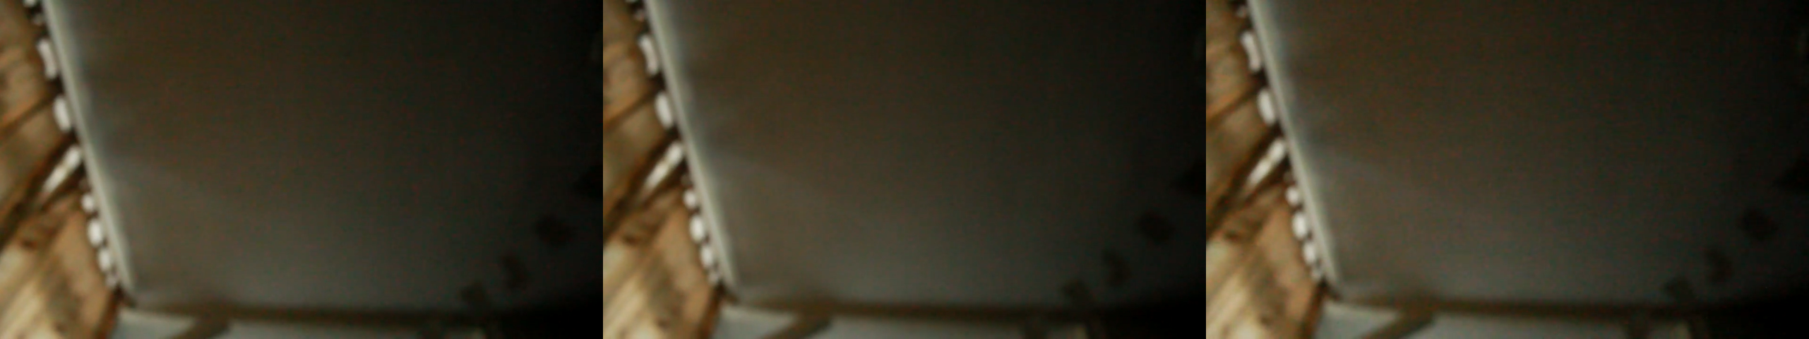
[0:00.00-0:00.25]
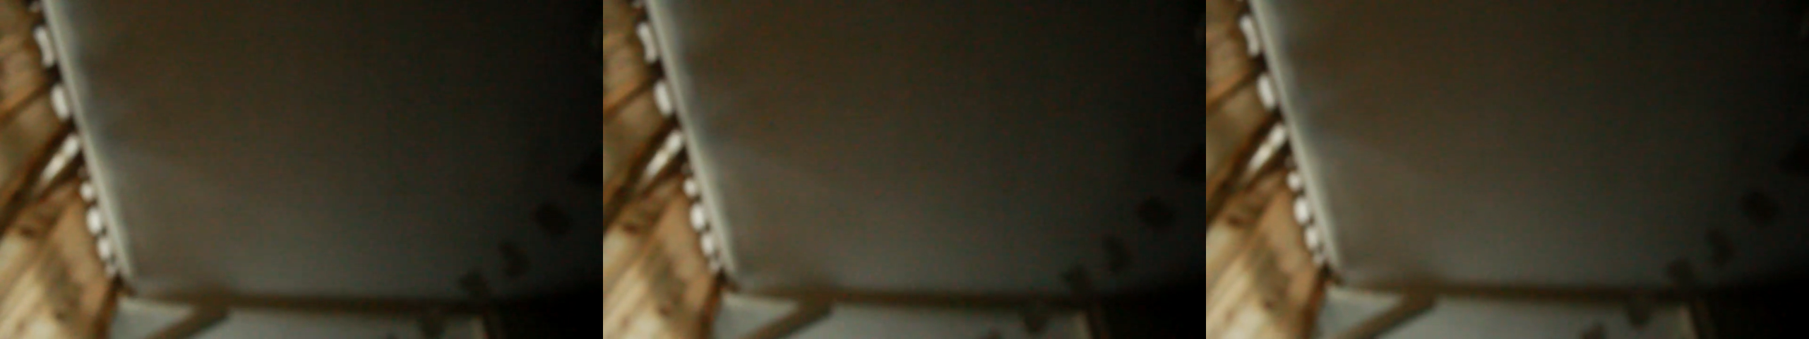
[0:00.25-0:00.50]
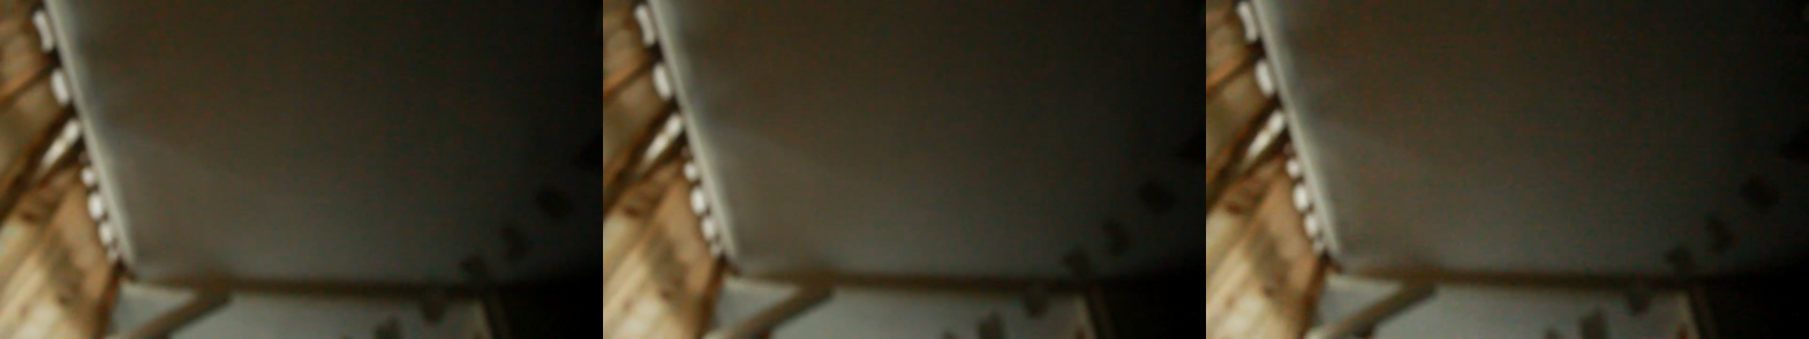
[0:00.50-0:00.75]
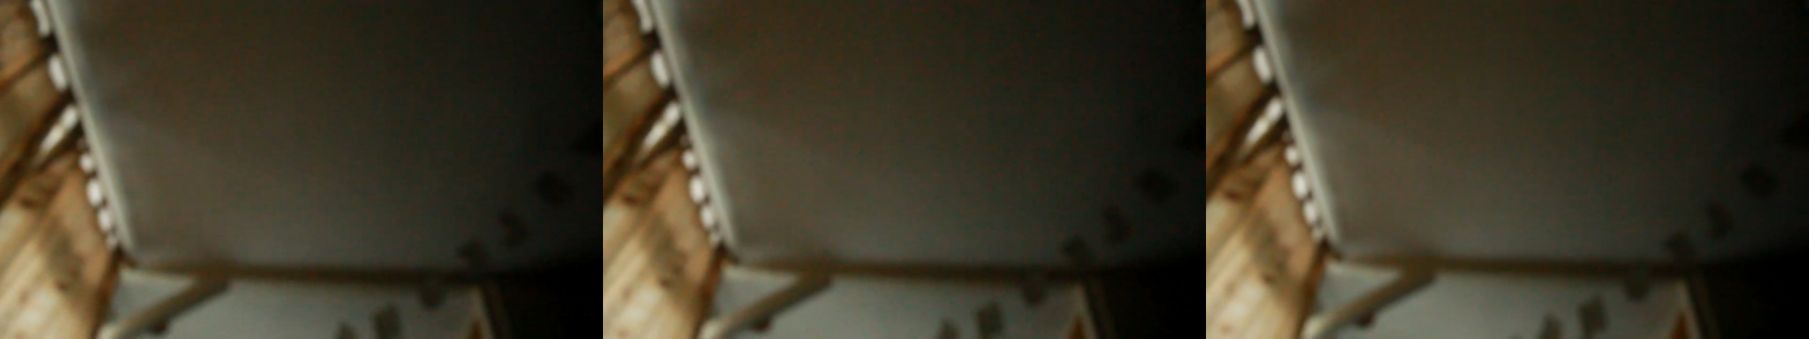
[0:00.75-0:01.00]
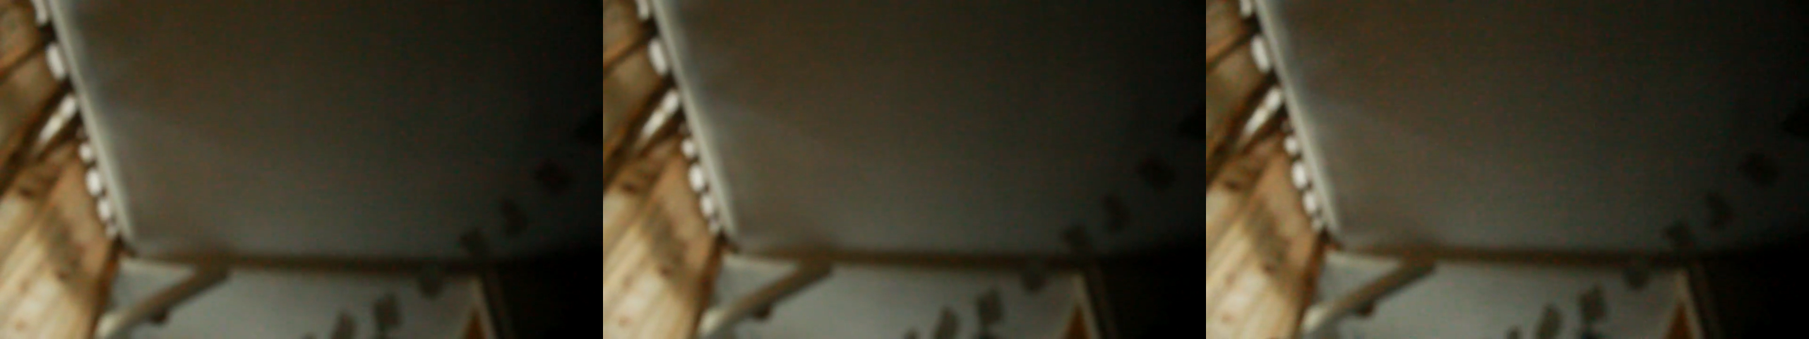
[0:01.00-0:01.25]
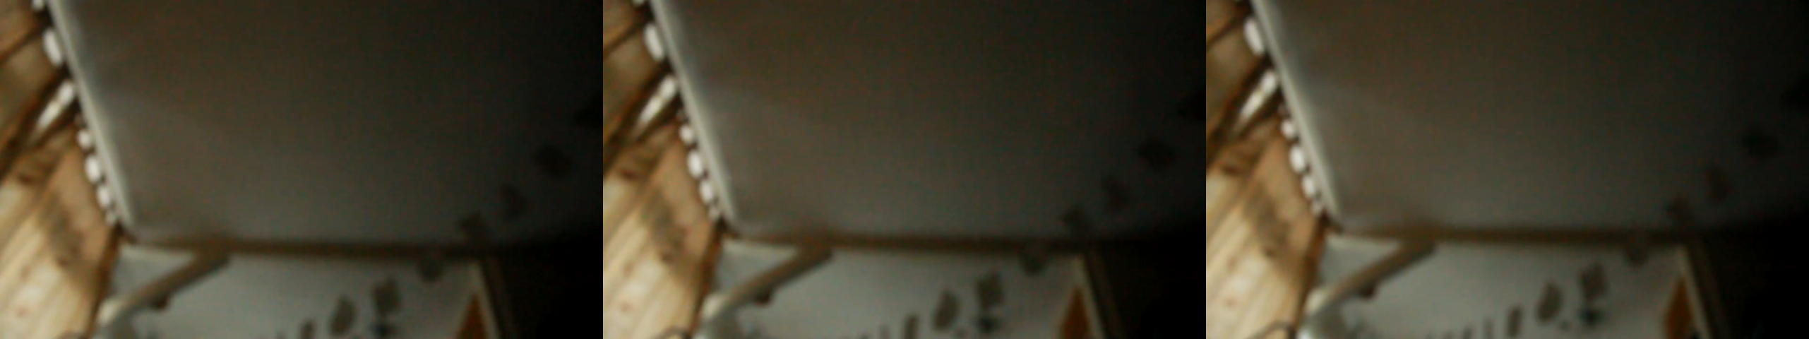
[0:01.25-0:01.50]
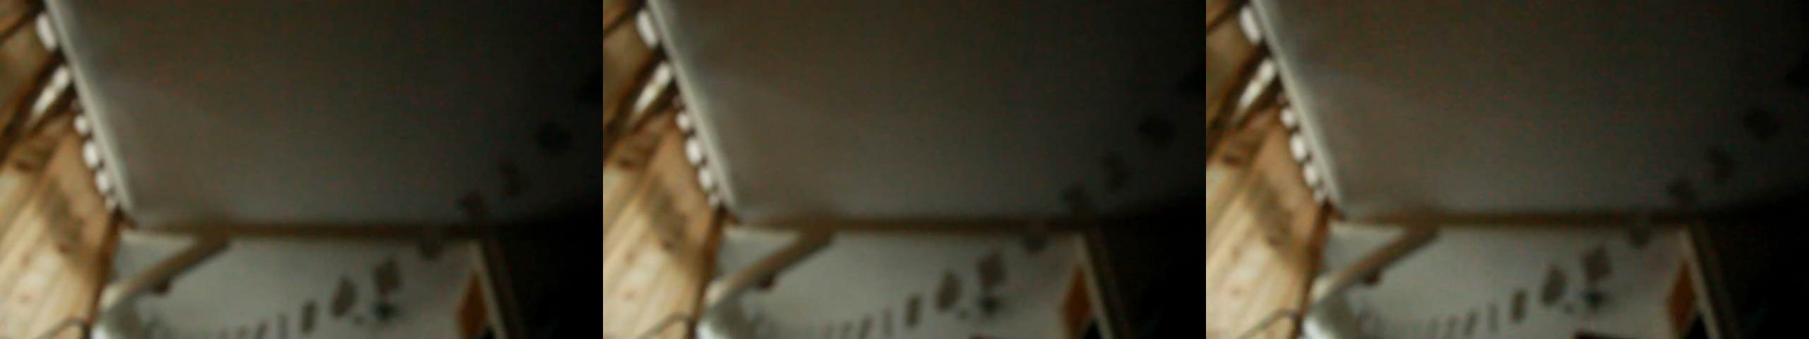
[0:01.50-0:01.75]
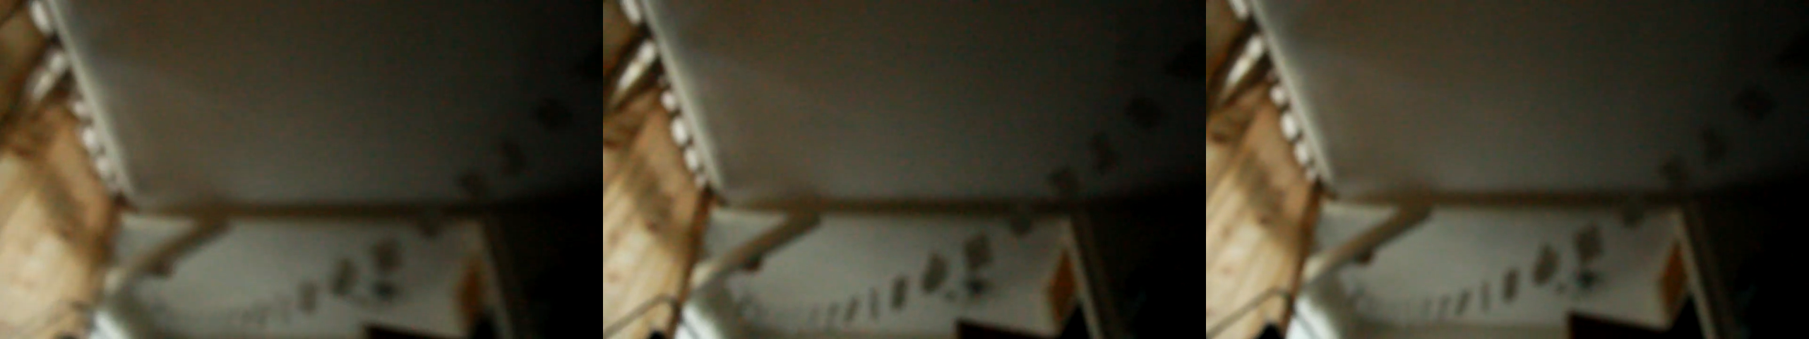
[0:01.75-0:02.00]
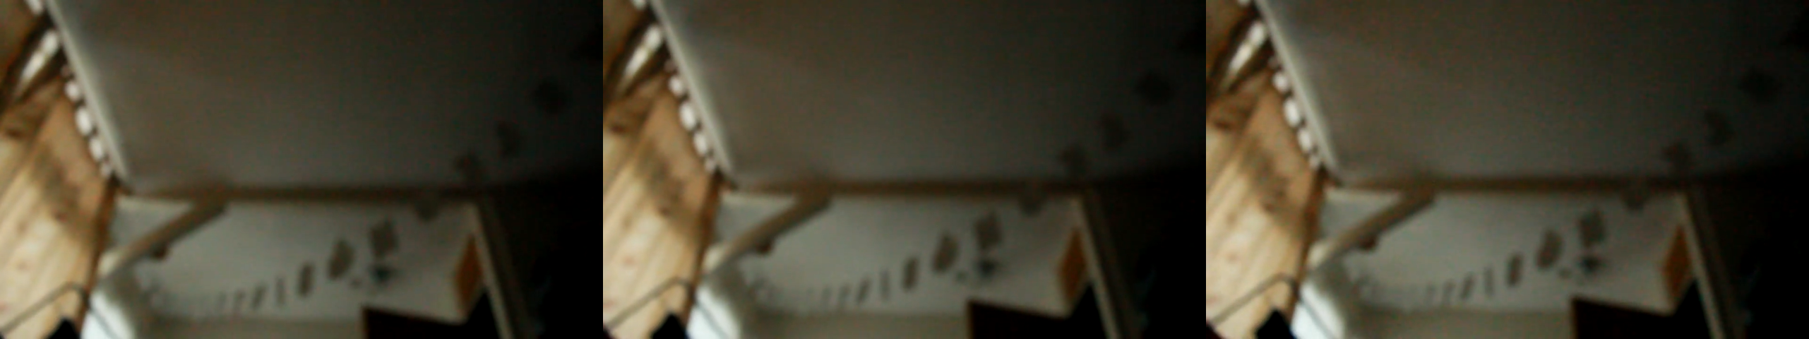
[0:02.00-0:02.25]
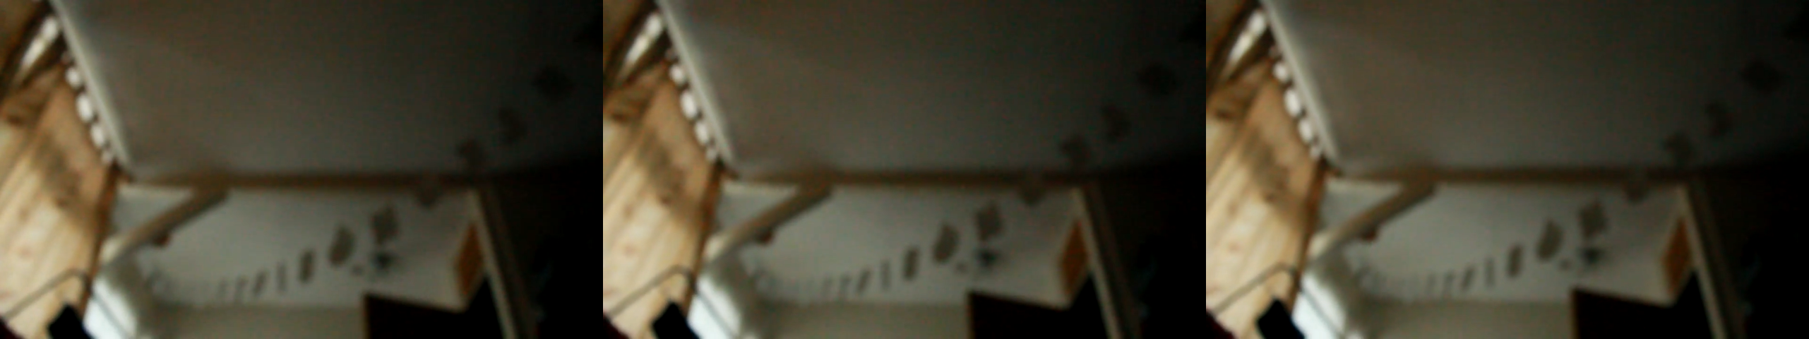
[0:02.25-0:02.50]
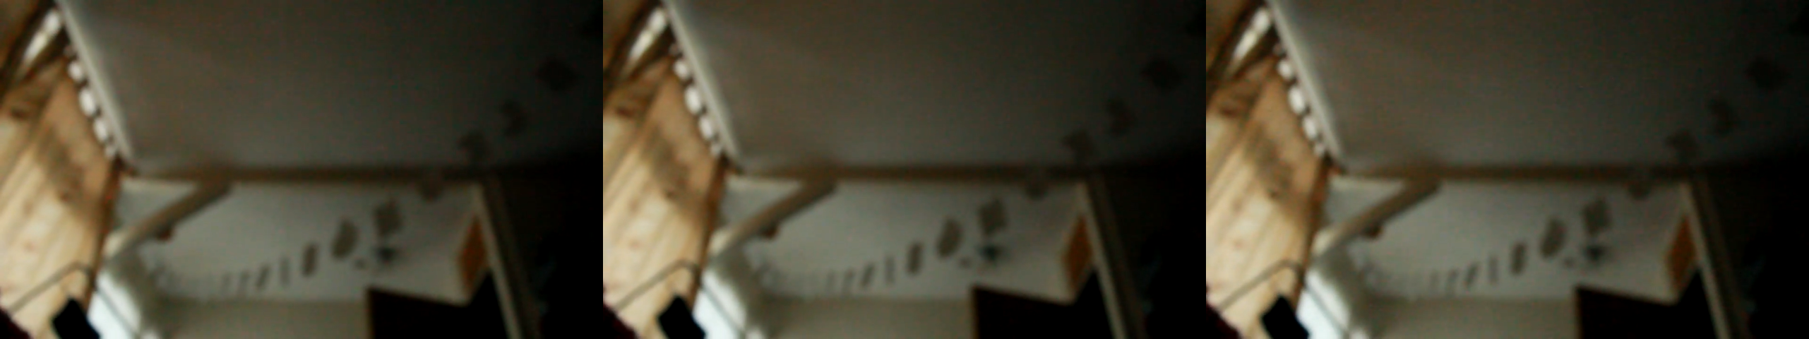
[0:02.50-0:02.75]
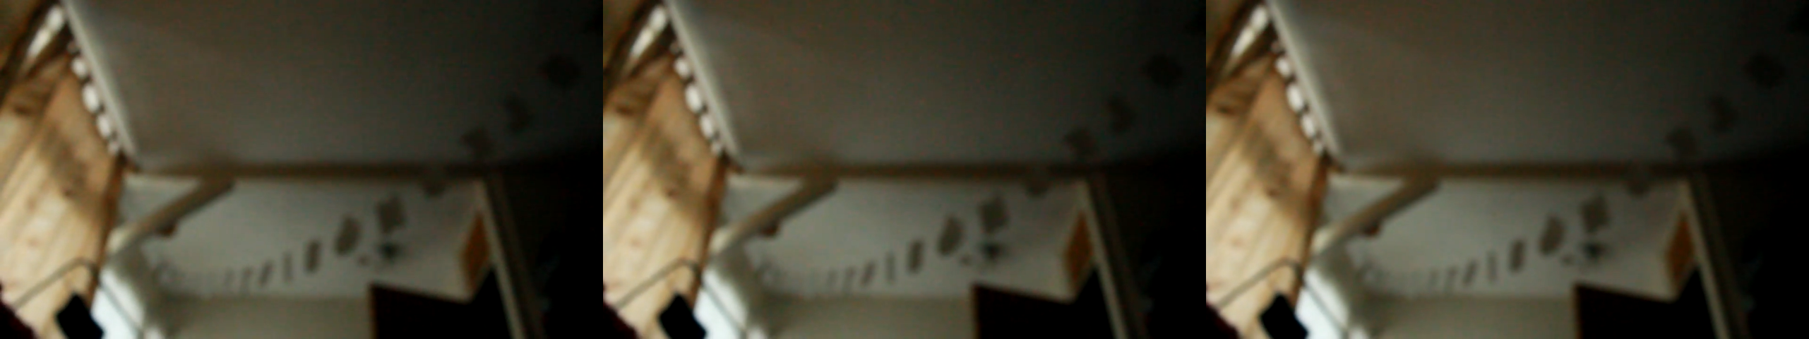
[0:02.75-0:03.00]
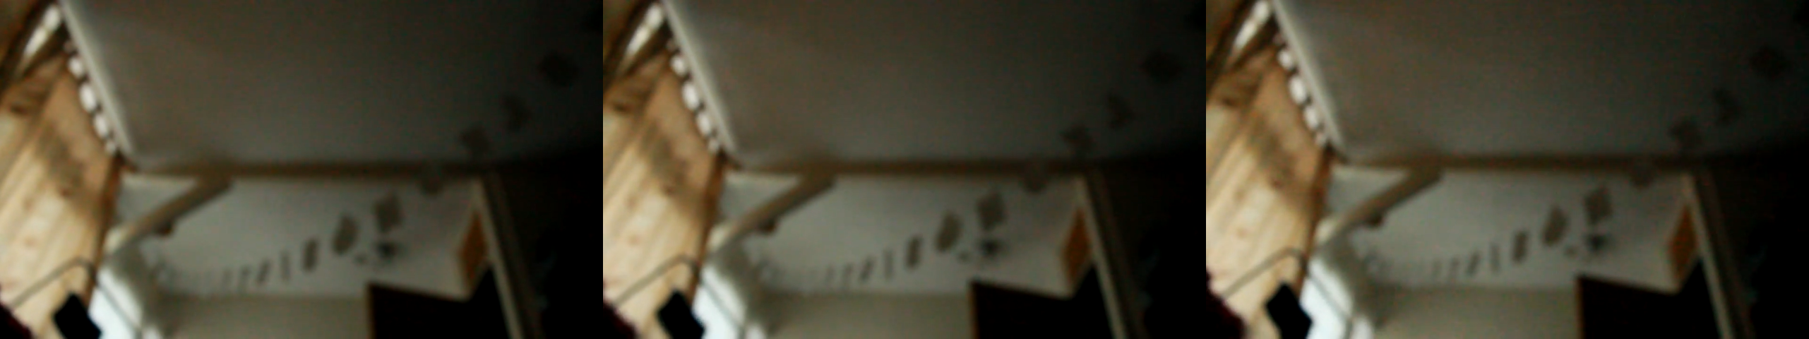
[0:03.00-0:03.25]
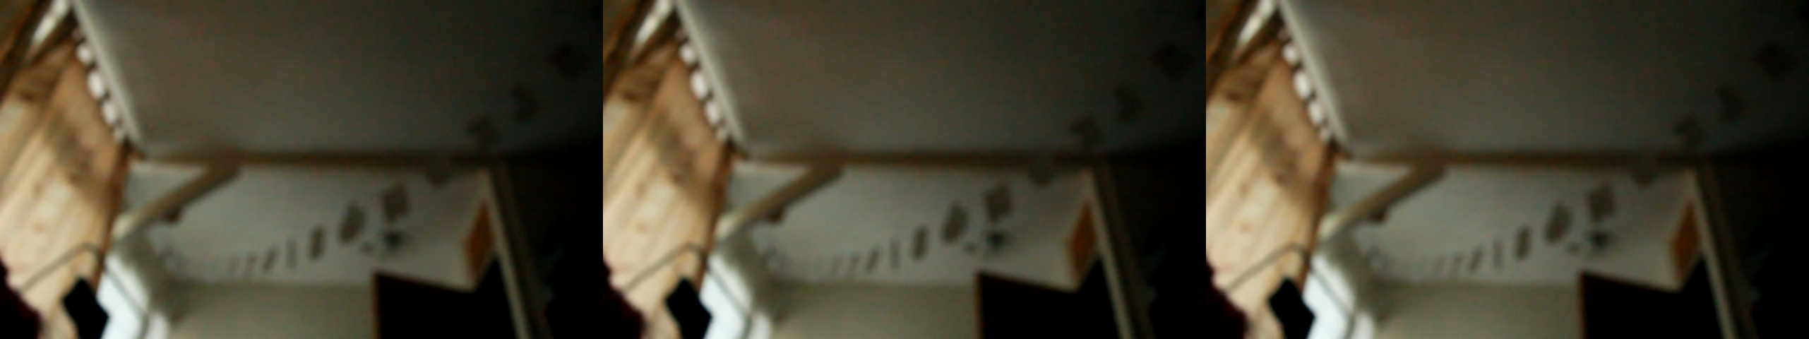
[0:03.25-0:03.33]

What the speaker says: Nobody's mouth can be seen.